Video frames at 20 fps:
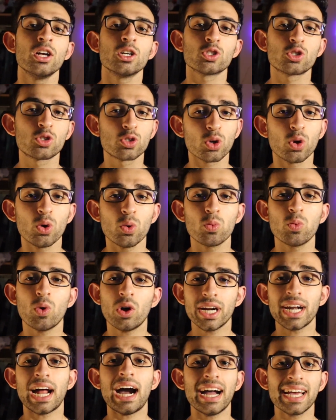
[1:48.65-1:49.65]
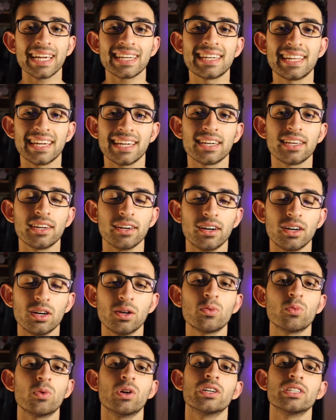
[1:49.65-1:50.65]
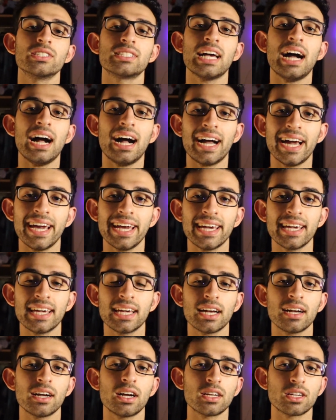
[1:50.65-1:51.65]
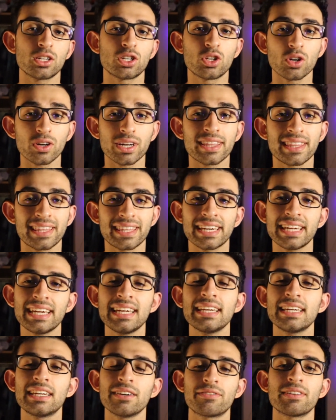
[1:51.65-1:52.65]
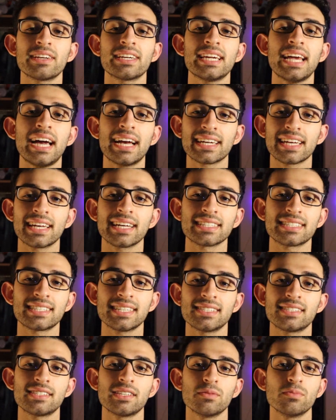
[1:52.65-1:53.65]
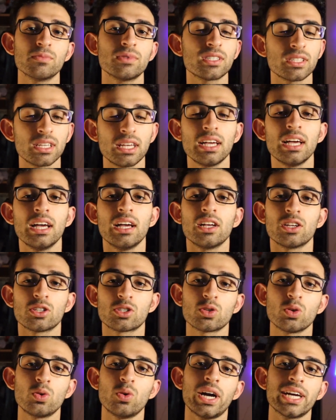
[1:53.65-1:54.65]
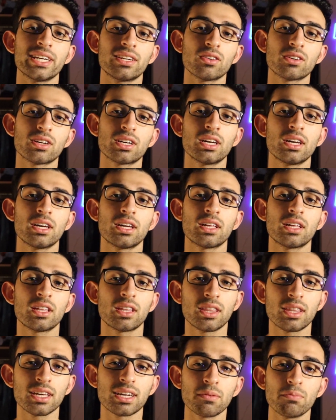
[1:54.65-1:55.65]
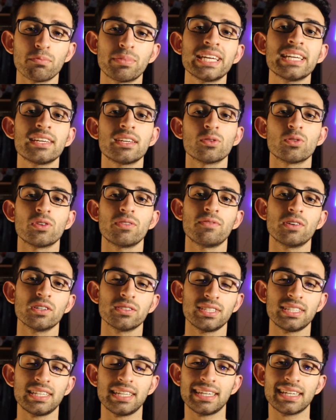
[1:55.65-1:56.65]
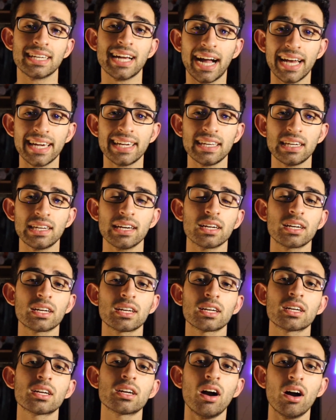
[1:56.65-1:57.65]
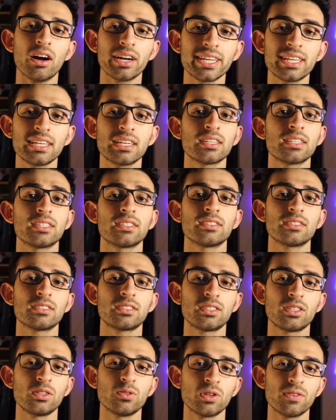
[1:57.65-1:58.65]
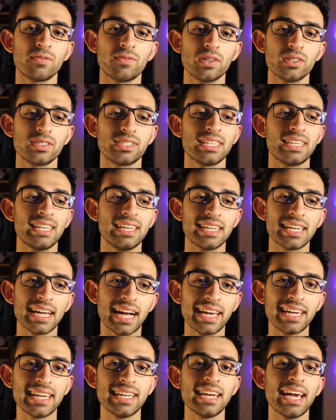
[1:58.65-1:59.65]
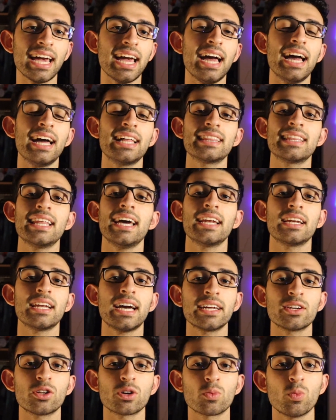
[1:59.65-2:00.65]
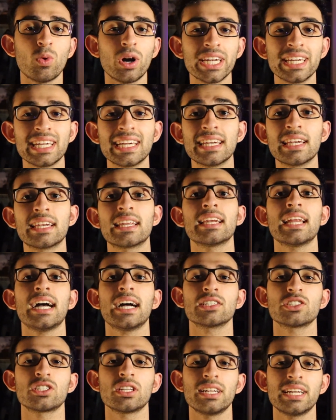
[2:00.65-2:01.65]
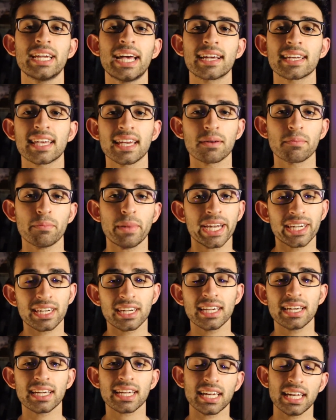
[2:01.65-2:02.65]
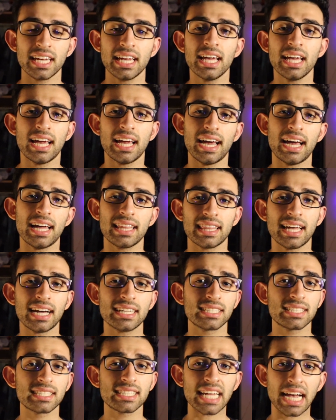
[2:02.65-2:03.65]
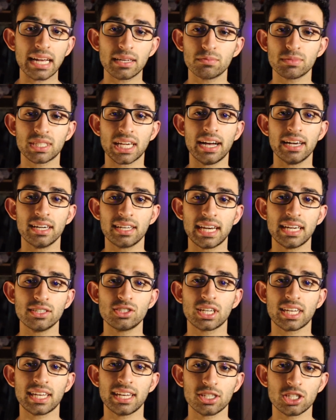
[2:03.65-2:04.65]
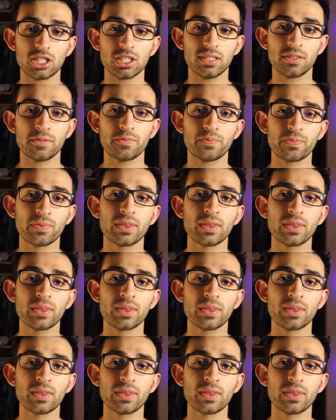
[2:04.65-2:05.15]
So what I did here was I took three different ranking systems. So I took the Complete University Guide, Guardian's University Guide, and then I took one international ranking metric, and that's Times Higher Education.